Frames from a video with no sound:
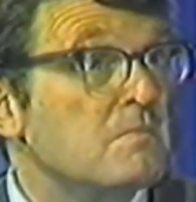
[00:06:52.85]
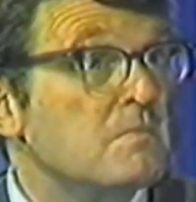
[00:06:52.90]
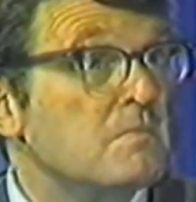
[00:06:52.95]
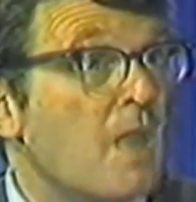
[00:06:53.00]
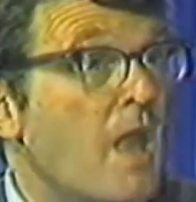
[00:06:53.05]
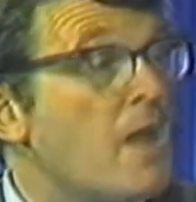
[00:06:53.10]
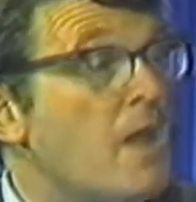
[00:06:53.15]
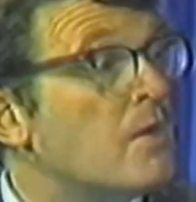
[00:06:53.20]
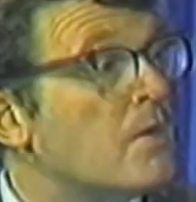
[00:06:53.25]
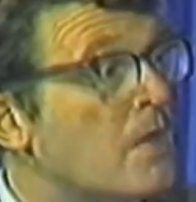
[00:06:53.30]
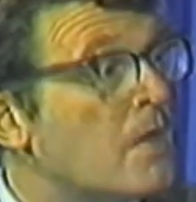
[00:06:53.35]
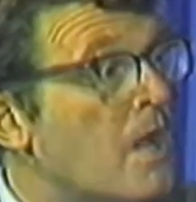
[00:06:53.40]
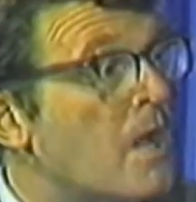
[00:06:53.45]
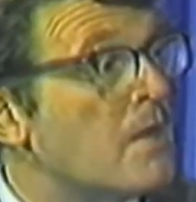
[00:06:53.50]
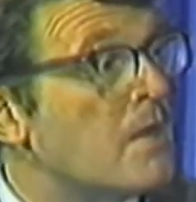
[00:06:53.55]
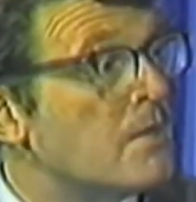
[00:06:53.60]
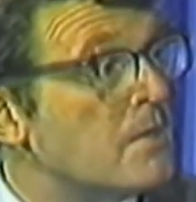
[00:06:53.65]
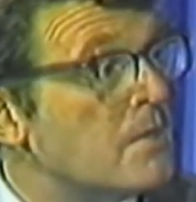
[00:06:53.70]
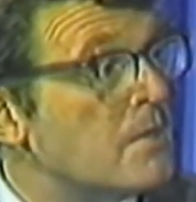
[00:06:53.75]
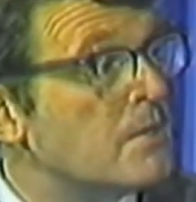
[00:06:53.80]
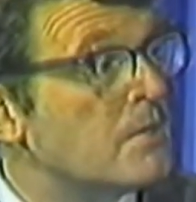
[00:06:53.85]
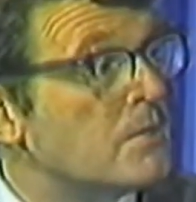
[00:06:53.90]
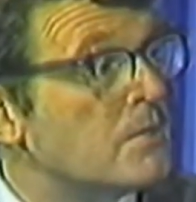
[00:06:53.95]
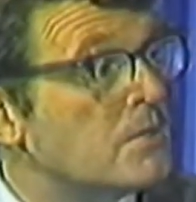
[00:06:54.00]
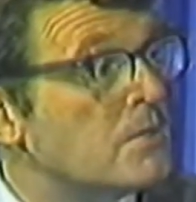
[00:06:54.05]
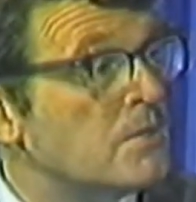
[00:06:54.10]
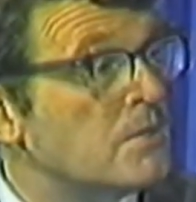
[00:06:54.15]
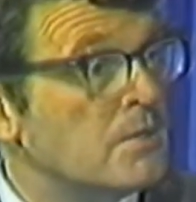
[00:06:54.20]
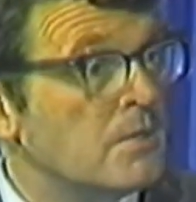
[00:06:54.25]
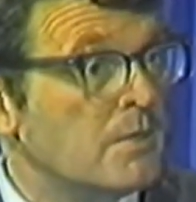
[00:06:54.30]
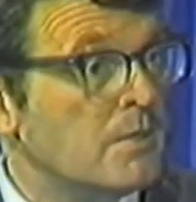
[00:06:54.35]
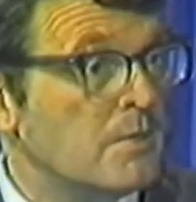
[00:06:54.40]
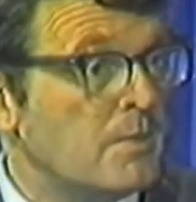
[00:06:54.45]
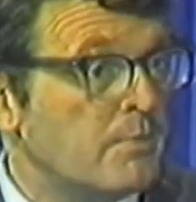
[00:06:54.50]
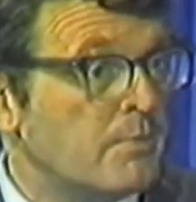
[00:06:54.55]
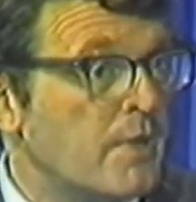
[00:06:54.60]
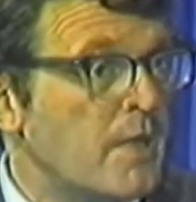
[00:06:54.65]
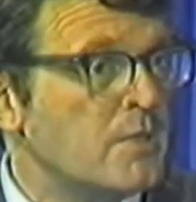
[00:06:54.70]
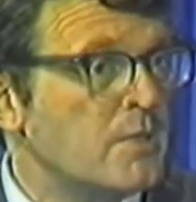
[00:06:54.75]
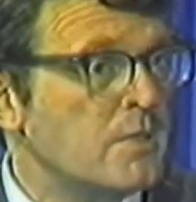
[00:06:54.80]
8 or 9 years. The
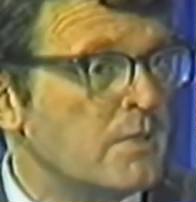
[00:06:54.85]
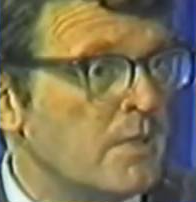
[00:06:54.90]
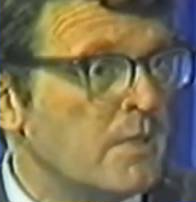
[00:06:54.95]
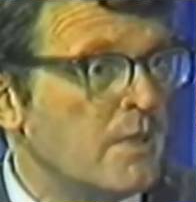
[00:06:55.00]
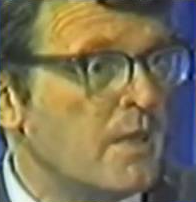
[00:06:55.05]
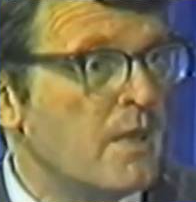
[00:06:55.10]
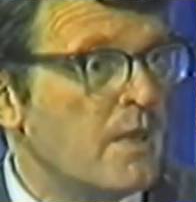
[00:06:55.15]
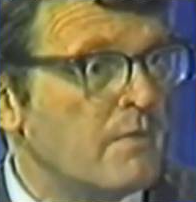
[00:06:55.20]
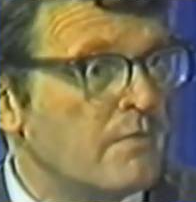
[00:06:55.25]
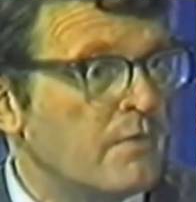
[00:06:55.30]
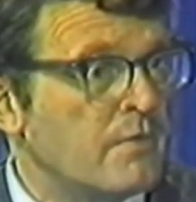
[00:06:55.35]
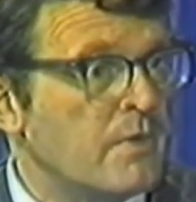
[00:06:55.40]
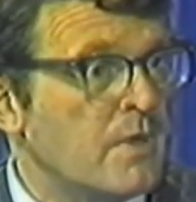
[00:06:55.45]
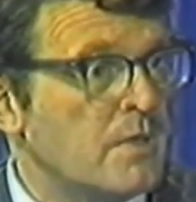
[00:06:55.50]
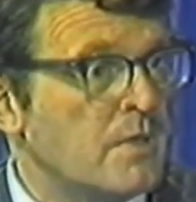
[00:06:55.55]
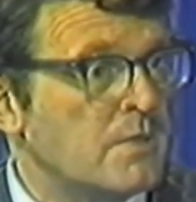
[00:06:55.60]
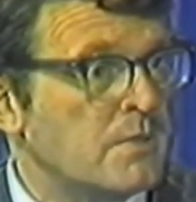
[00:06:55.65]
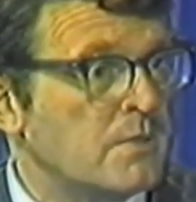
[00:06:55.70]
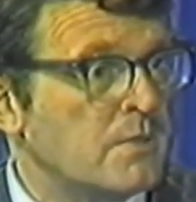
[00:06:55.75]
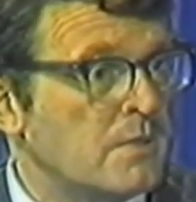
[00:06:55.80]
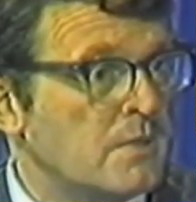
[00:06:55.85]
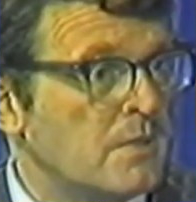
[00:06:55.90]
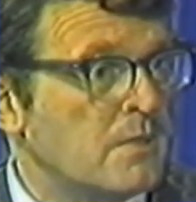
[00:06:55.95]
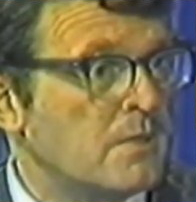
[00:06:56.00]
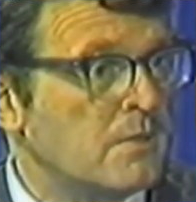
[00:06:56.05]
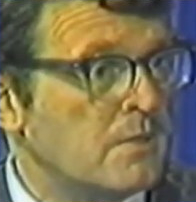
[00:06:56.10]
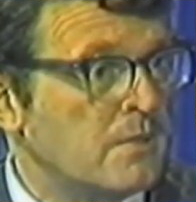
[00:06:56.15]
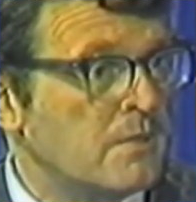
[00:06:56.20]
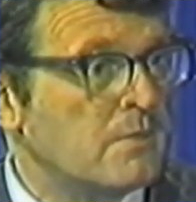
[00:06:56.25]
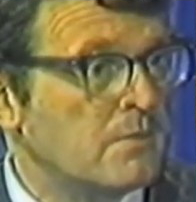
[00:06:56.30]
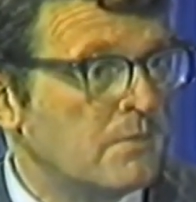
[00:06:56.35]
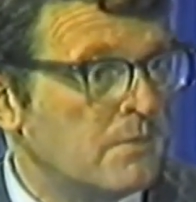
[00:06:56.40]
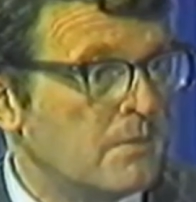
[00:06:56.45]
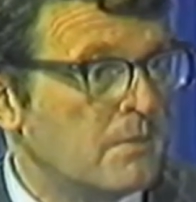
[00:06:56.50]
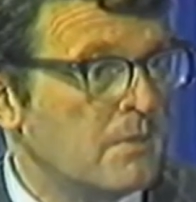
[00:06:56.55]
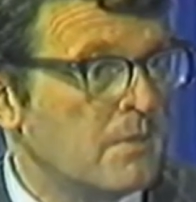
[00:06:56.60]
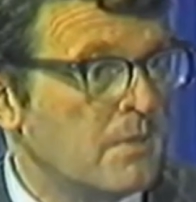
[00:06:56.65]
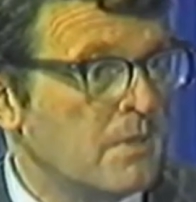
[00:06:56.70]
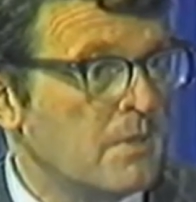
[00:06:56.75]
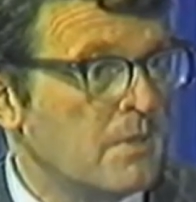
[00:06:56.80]
Depression didn't end for us until
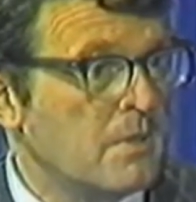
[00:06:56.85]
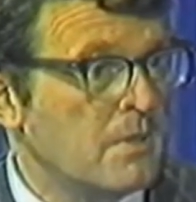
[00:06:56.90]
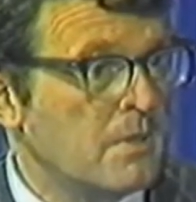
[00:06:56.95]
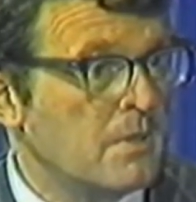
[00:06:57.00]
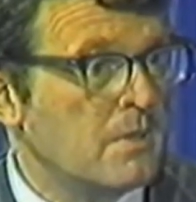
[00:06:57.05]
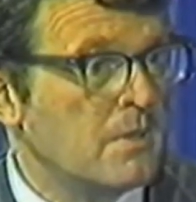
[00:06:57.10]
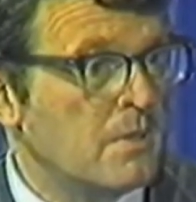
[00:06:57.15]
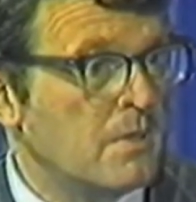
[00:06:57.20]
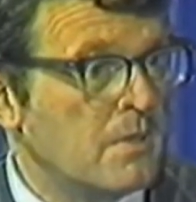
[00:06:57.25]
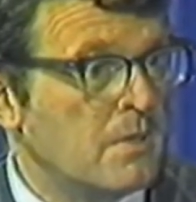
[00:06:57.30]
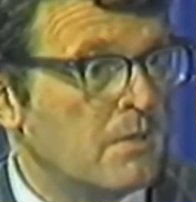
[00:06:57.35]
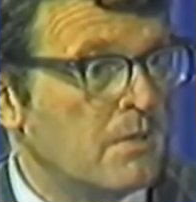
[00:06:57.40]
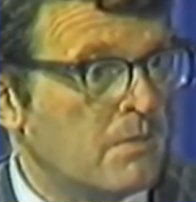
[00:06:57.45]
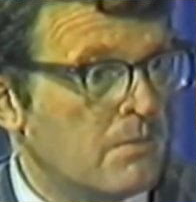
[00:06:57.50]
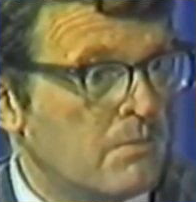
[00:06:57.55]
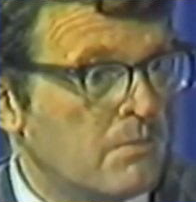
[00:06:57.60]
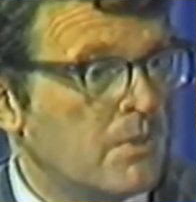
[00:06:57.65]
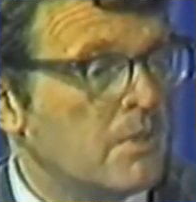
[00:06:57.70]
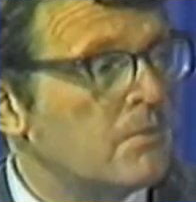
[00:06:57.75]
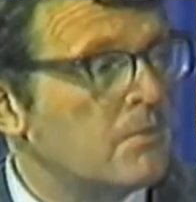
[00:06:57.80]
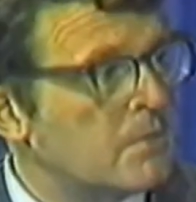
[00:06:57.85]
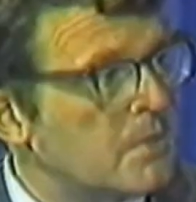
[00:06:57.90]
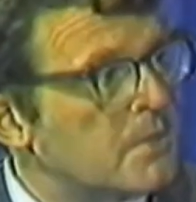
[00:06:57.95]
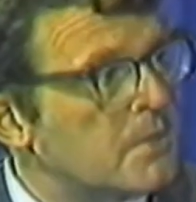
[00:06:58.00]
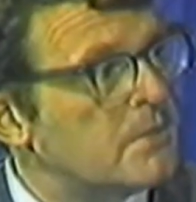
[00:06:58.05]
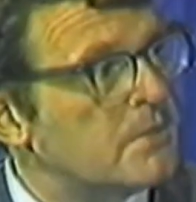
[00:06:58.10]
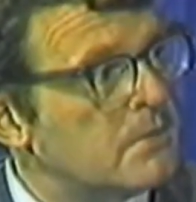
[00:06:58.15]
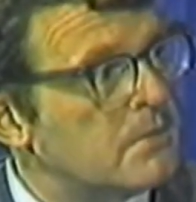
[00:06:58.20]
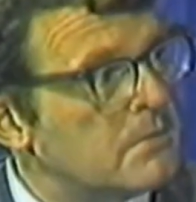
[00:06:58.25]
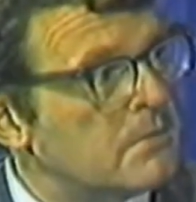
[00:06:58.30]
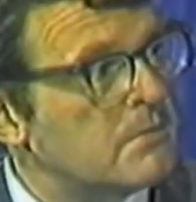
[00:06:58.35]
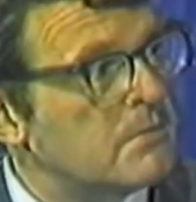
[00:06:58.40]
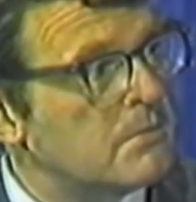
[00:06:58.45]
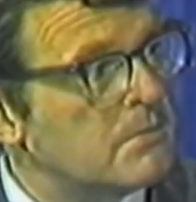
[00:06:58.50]
World War II.